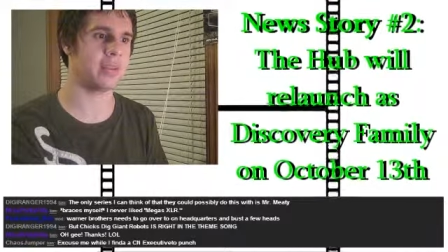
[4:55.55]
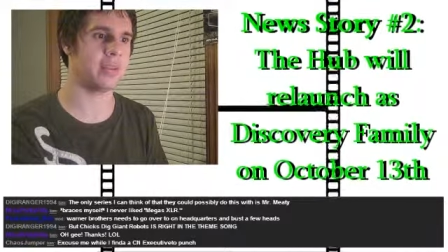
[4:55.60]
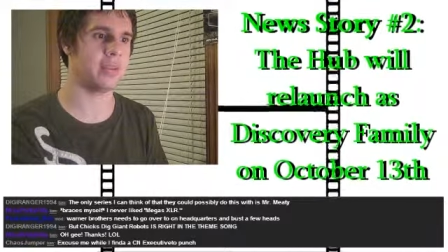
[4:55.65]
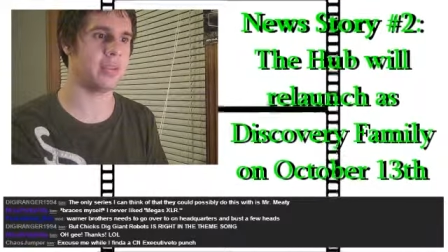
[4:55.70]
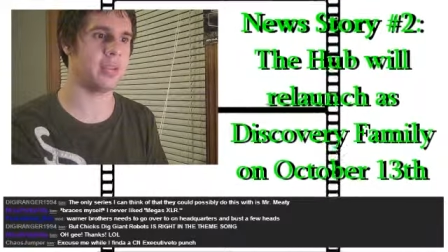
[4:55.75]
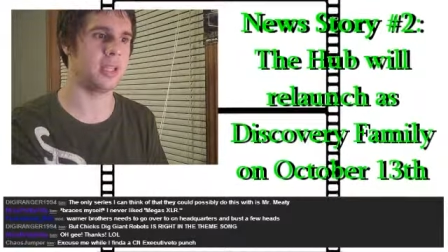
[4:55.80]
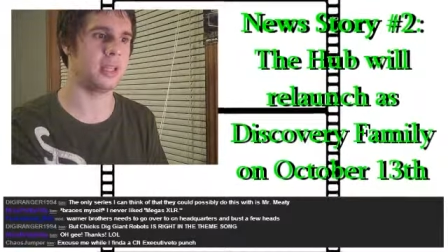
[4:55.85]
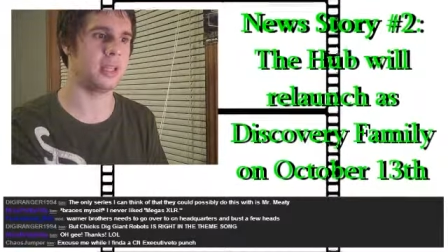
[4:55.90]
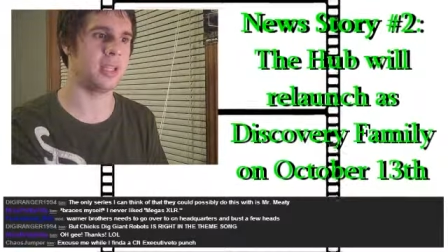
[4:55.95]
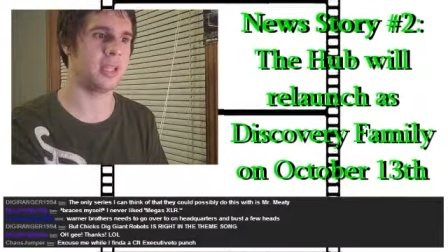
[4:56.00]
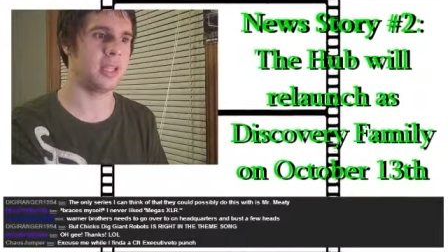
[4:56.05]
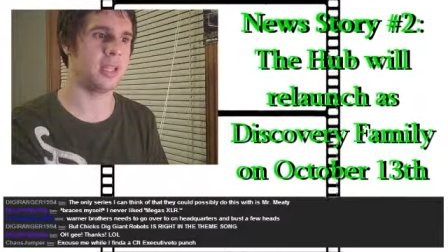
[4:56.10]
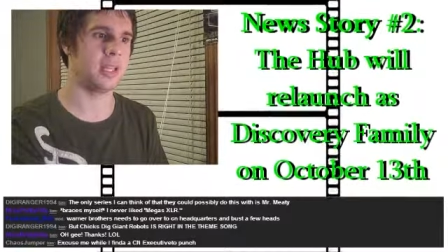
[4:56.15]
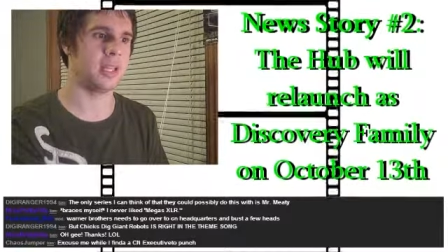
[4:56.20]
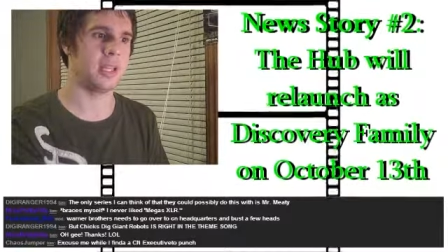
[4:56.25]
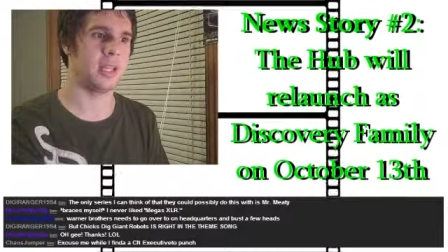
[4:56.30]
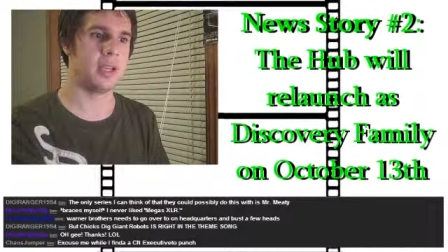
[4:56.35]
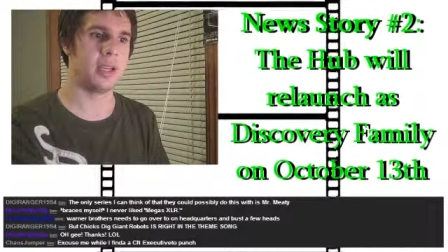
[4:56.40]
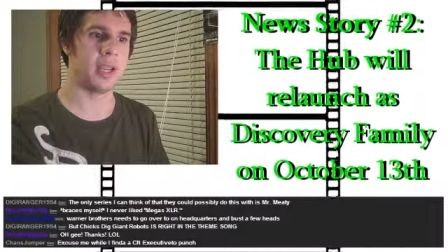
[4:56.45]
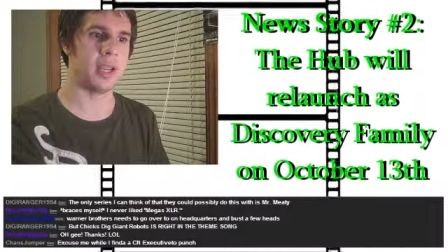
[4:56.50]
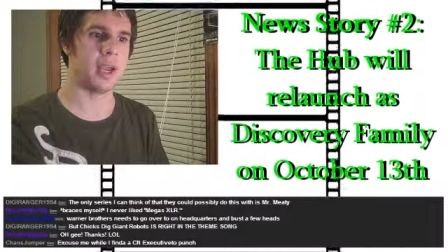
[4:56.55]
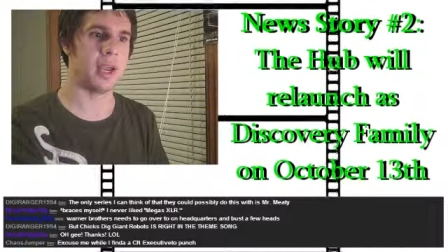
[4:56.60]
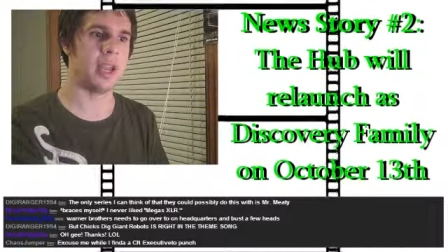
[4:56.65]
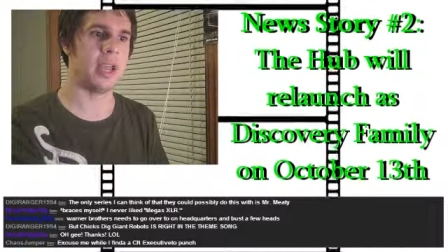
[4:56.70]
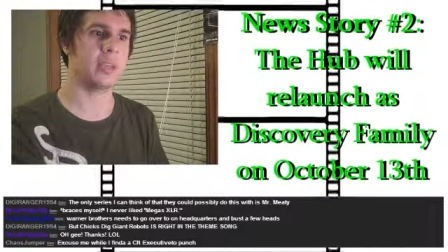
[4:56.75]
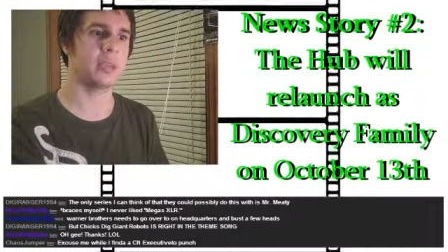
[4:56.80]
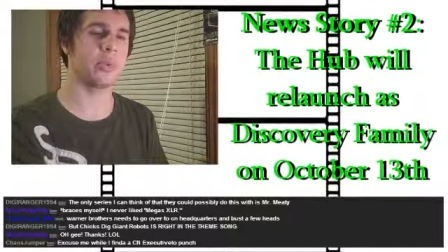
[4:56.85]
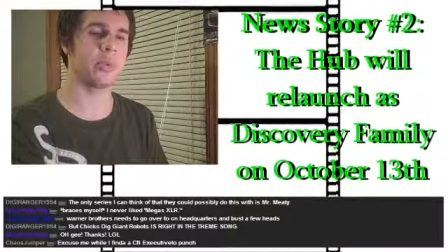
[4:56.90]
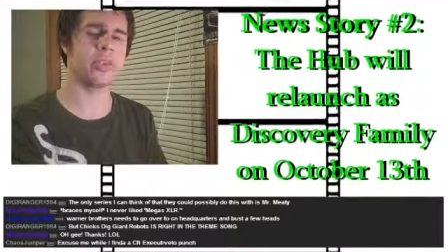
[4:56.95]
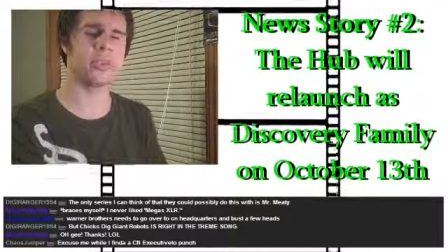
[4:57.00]
I mean, uh,
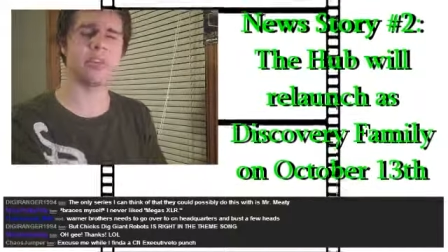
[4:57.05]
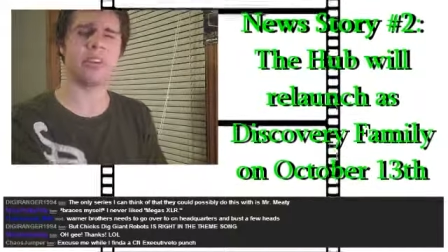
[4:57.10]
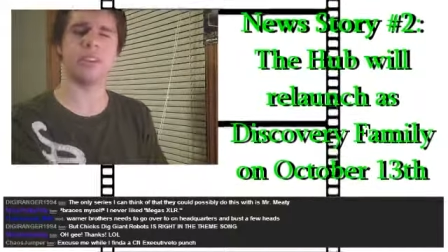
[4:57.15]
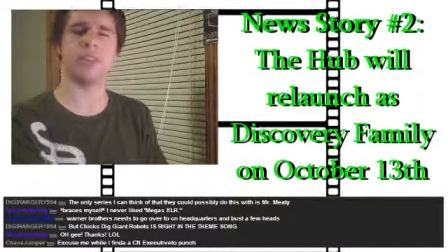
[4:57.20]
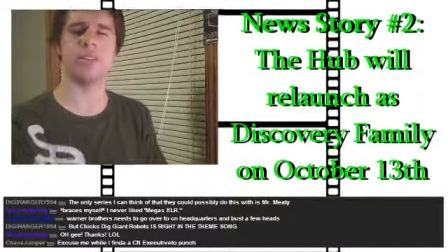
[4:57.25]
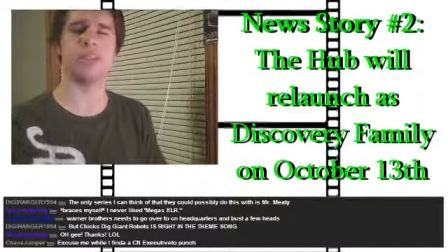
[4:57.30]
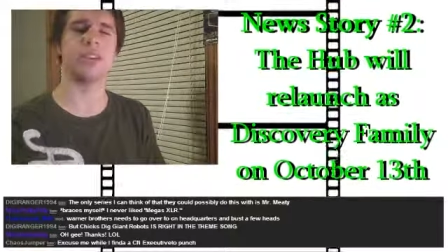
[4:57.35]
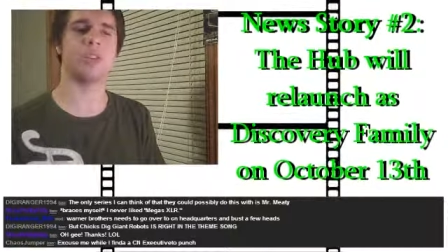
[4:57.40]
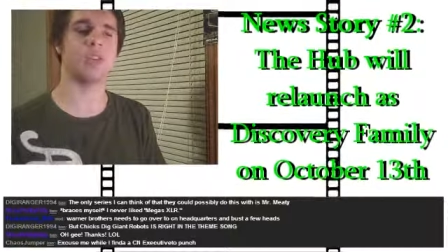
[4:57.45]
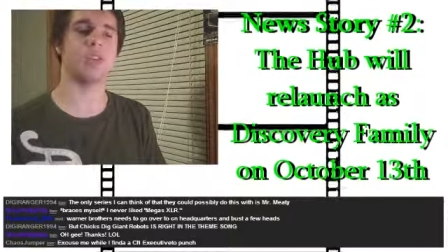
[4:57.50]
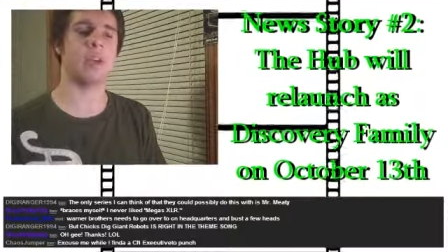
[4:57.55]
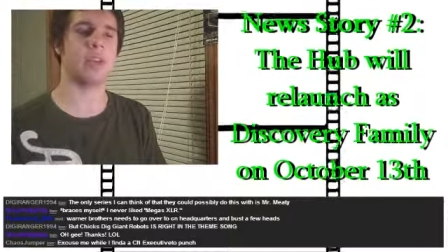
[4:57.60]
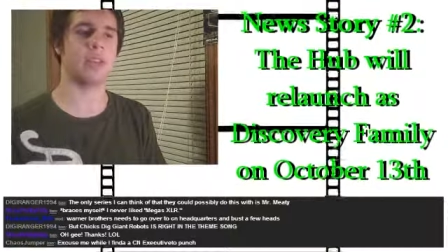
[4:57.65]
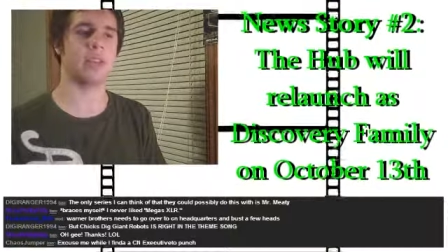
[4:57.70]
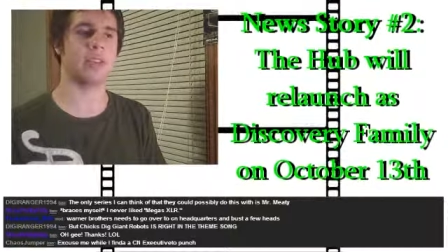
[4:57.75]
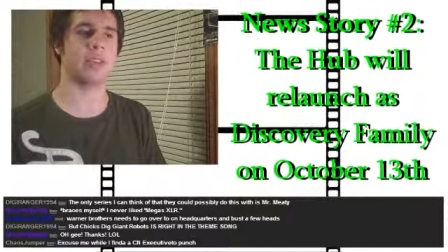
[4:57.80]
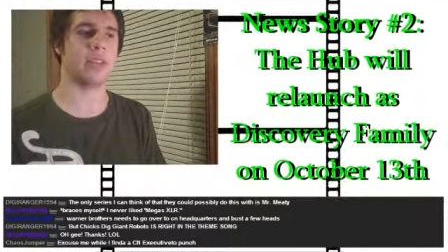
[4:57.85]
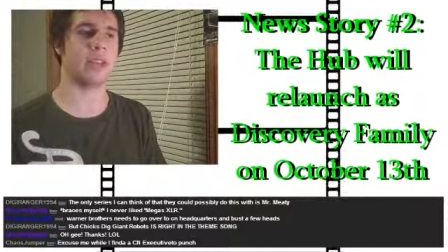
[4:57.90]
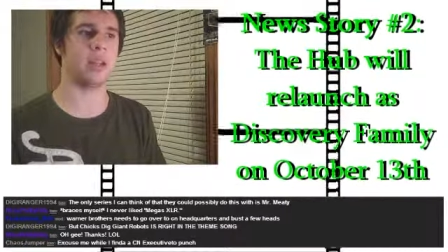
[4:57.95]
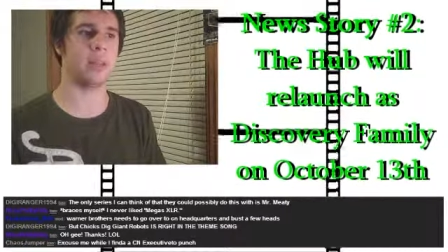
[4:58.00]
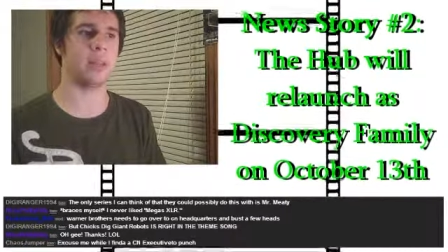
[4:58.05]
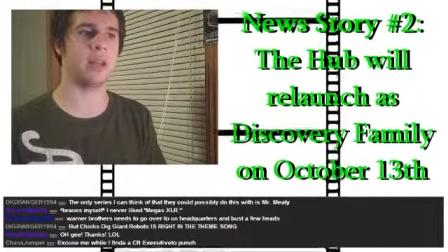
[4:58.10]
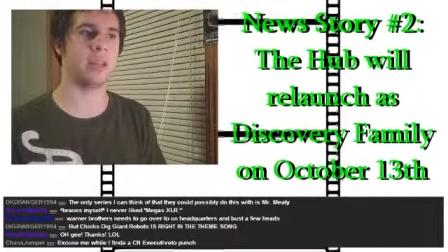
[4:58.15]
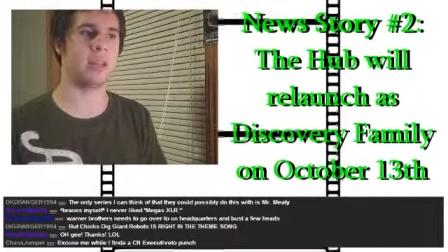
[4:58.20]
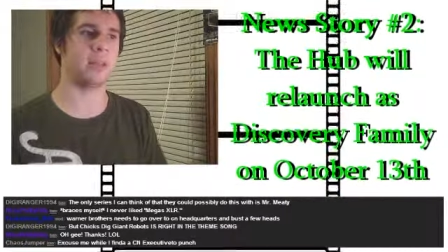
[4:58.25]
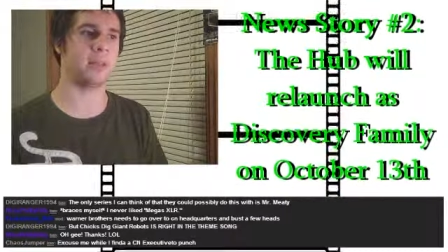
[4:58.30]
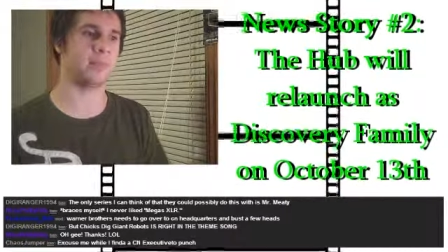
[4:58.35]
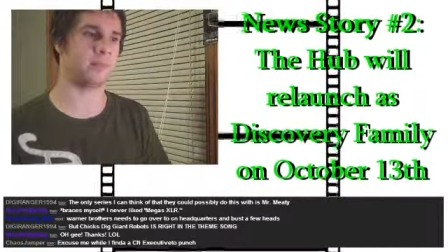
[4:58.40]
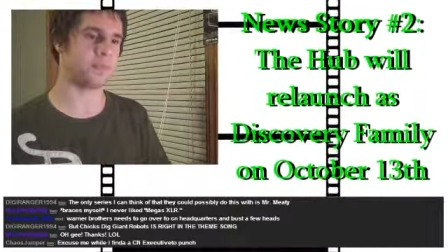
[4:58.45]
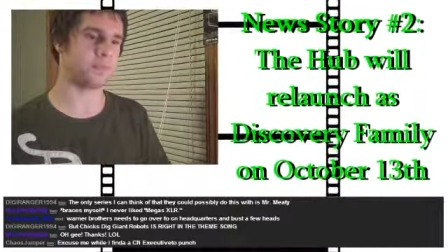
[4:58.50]
as we discussed last week, it's going to
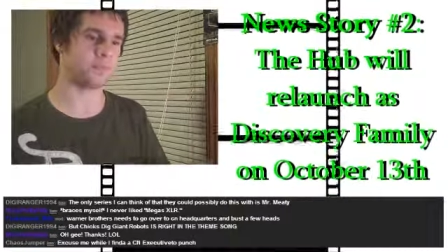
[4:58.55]
be